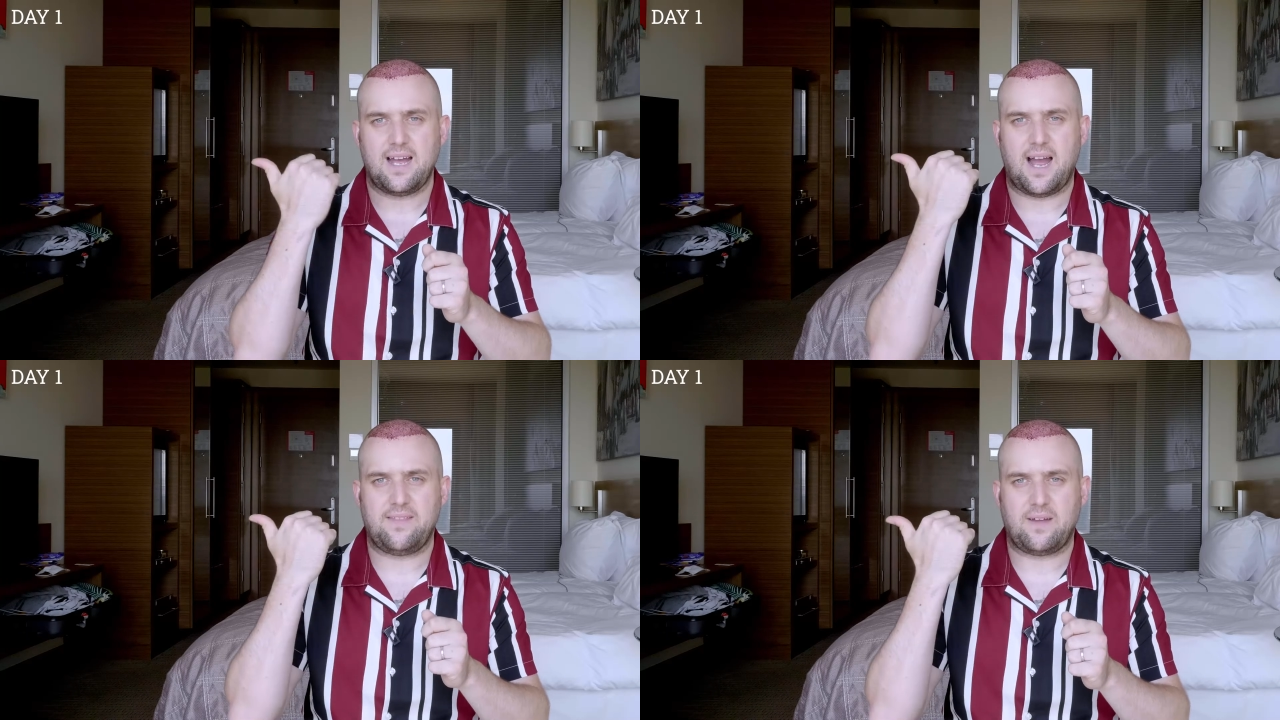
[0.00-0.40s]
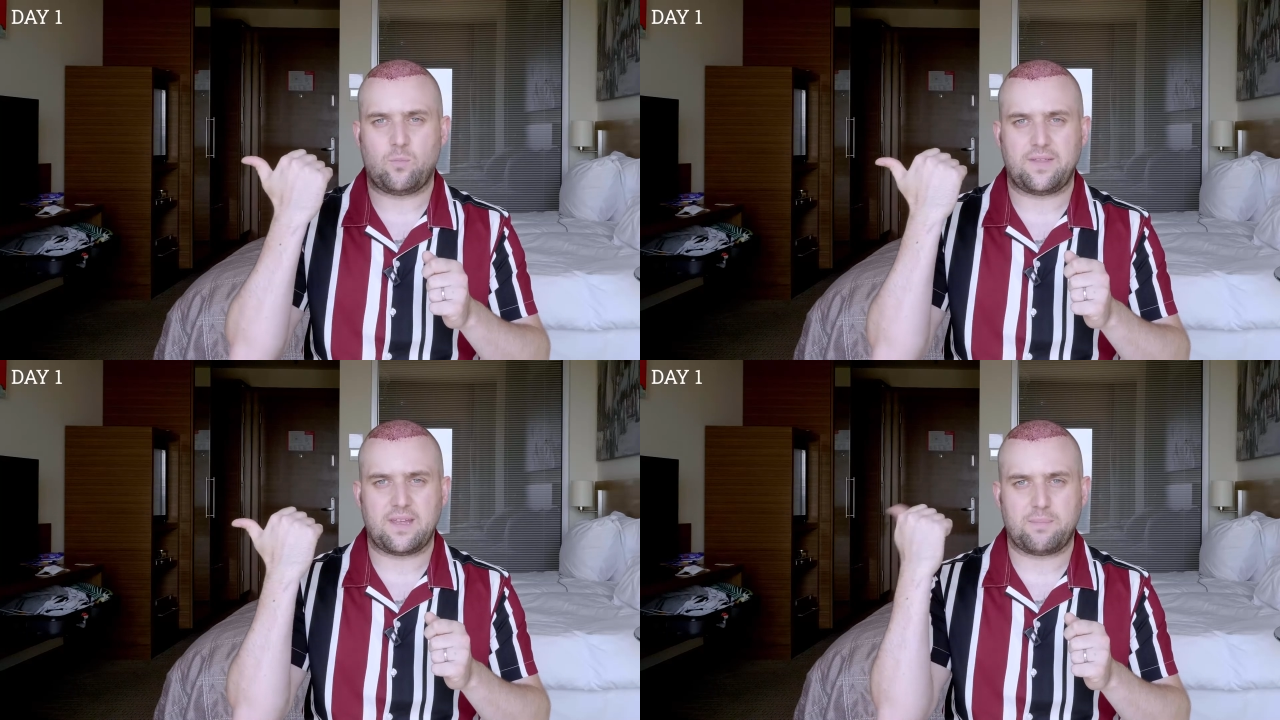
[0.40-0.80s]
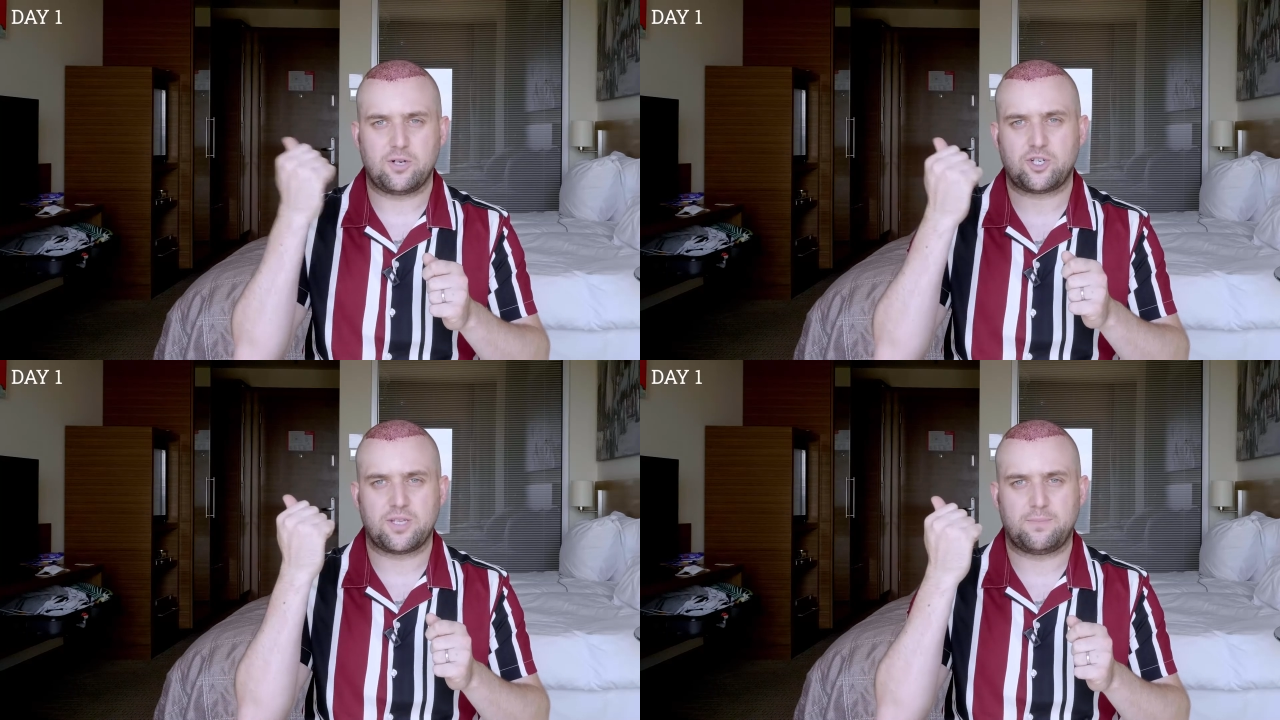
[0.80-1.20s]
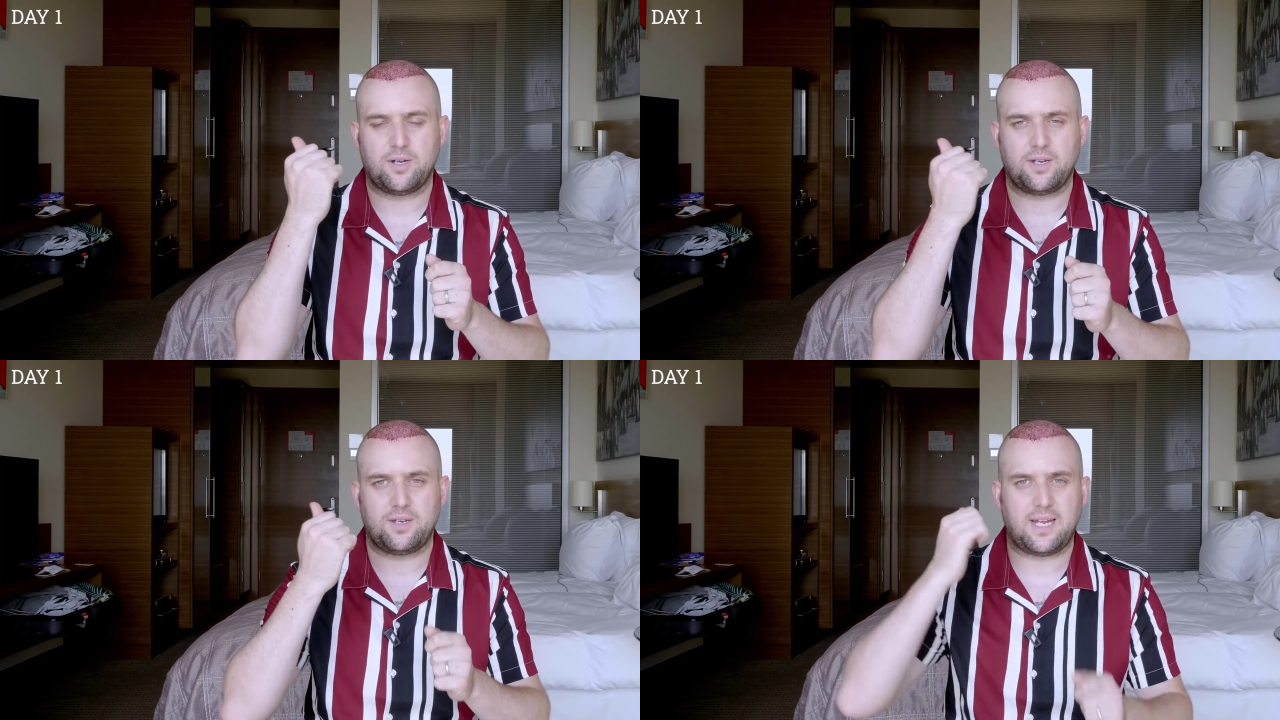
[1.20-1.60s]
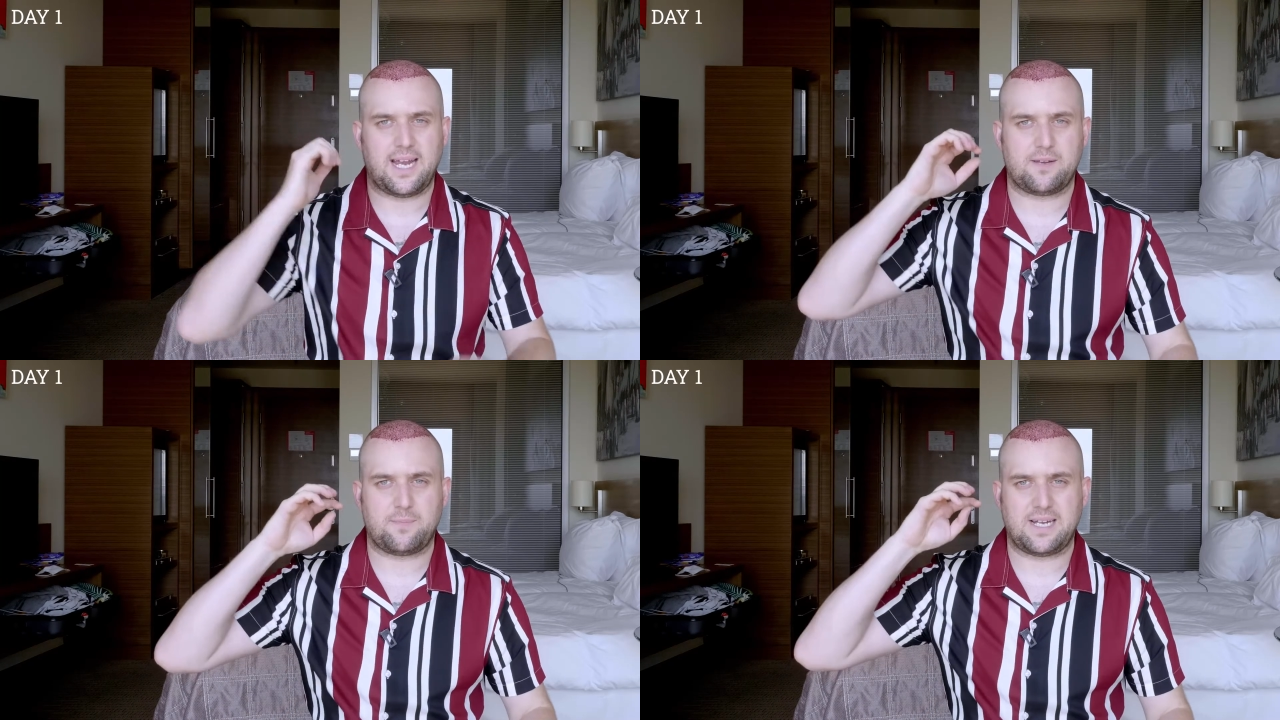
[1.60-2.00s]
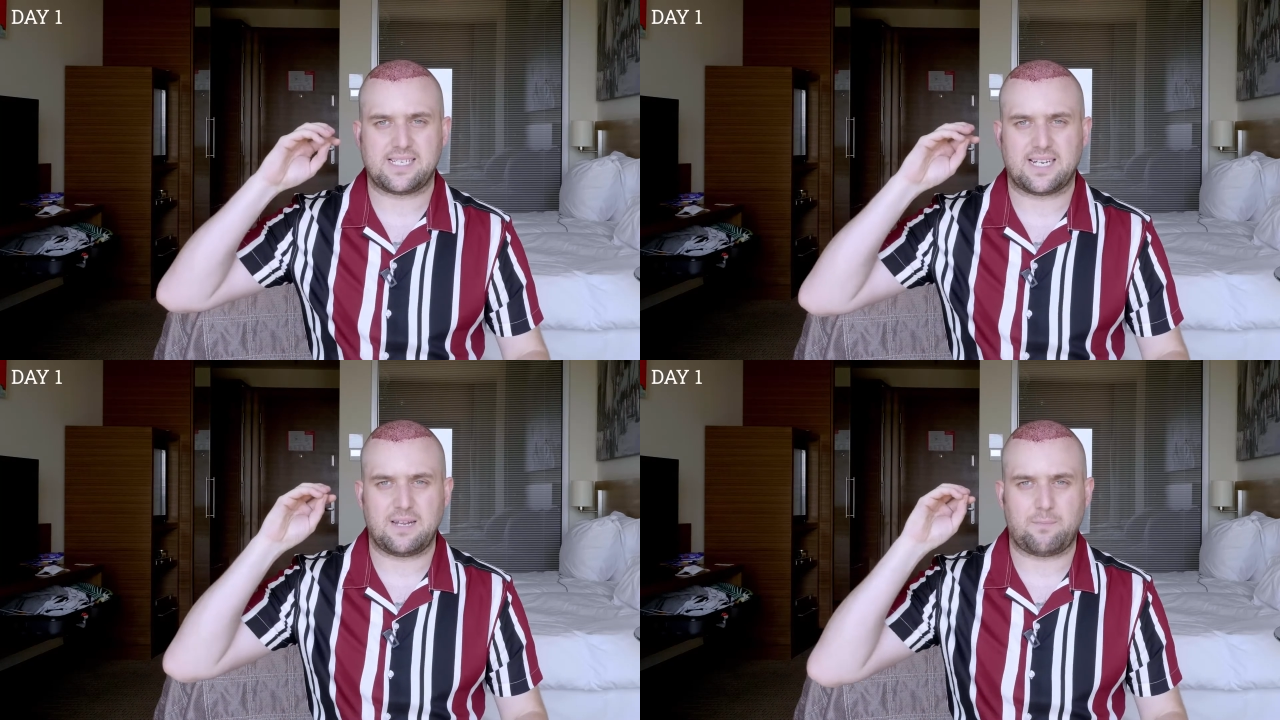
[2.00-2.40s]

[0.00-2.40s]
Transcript: and then when they push the button, it basically